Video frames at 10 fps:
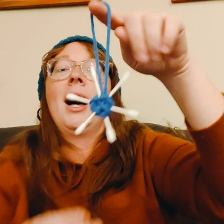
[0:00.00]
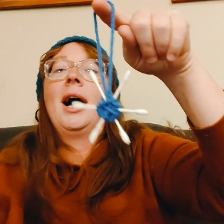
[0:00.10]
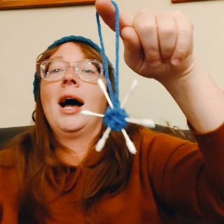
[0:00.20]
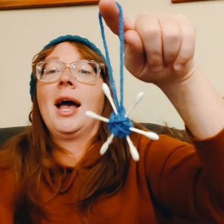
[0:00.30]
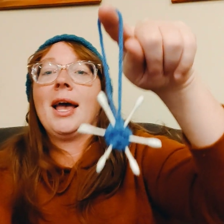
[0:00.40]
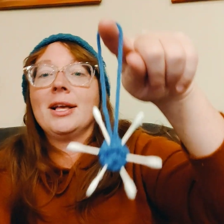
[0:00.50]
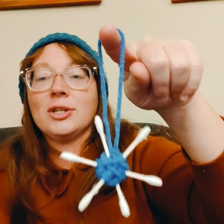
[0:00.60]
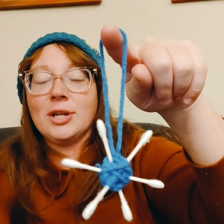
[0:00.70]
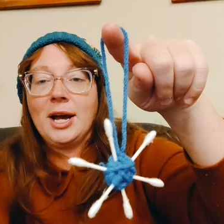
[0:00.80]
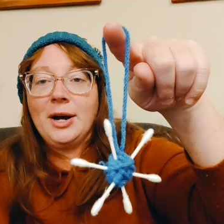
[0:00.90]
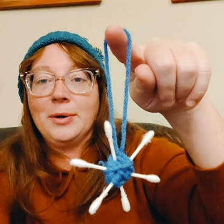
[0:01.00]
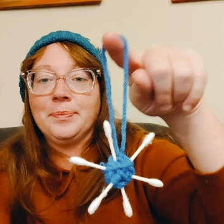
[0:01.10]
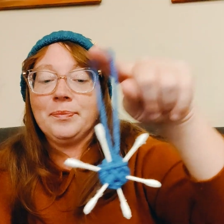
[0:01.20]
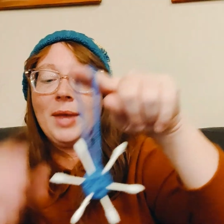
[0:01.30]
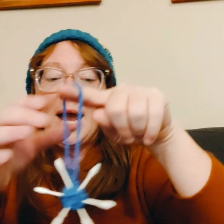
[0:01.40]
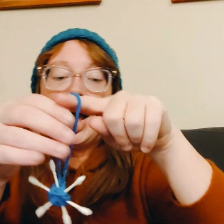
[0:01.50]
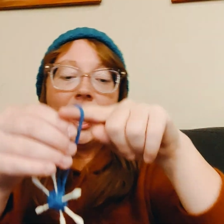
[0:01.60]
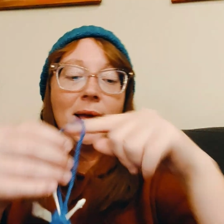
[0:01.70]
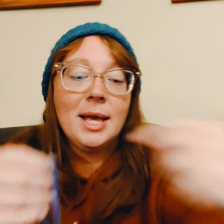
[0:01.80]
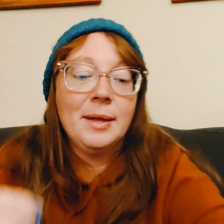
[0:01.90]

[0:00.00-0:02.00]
So yeah,